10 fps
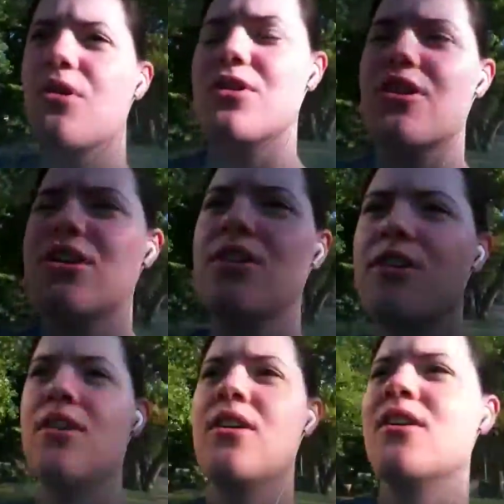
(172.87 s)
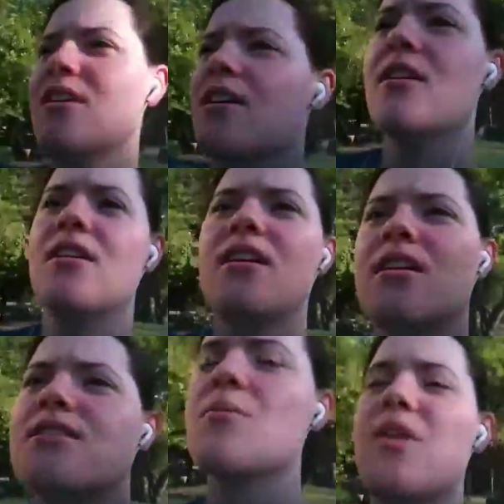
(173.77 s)
or
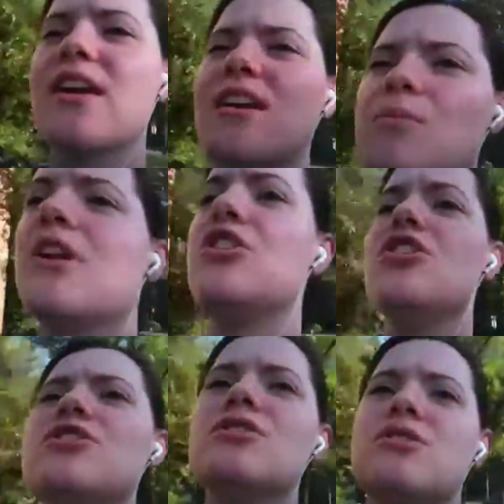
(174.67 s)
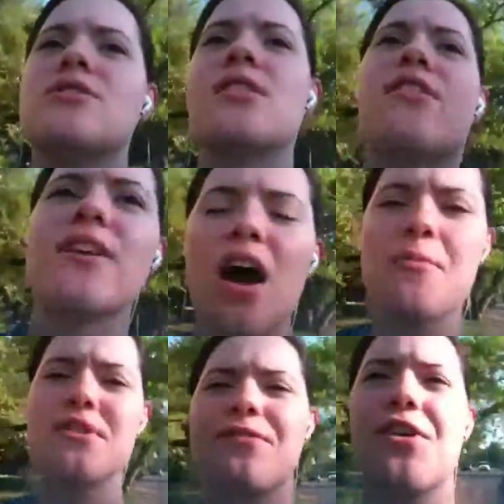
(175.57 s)
something can be used for the
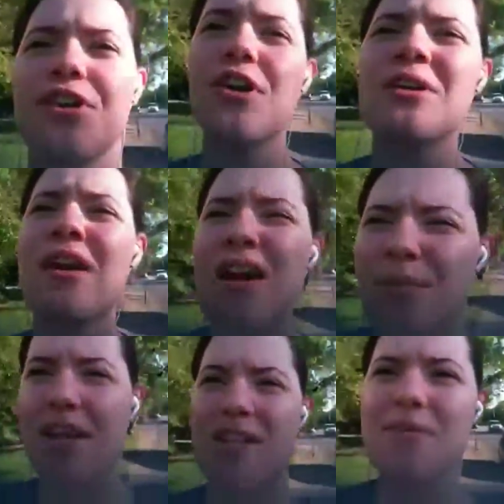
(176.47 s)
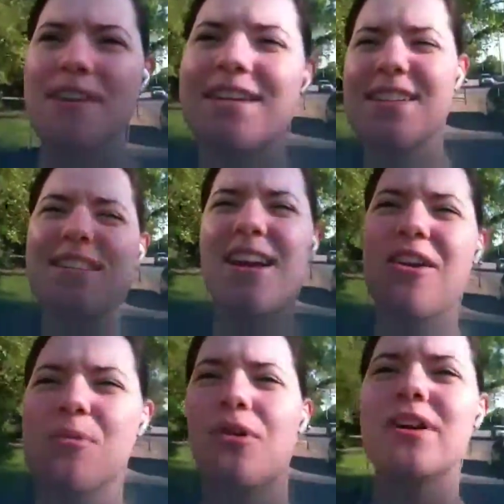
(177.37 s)
opposite, for good, because something that is
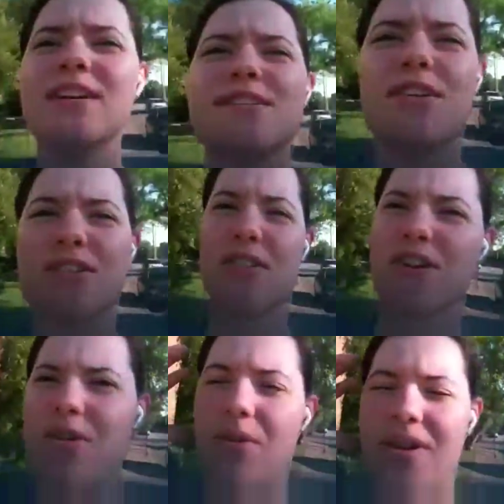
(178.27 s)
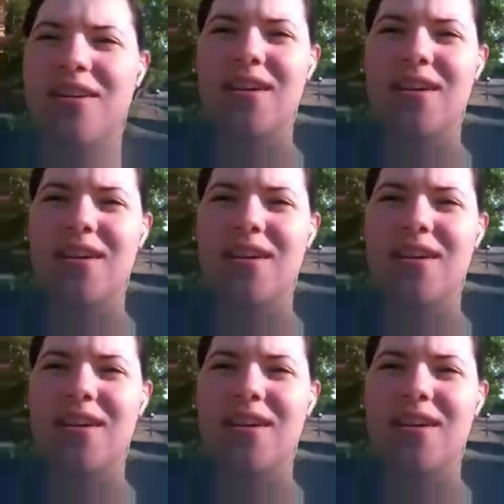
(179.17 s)
terrible is also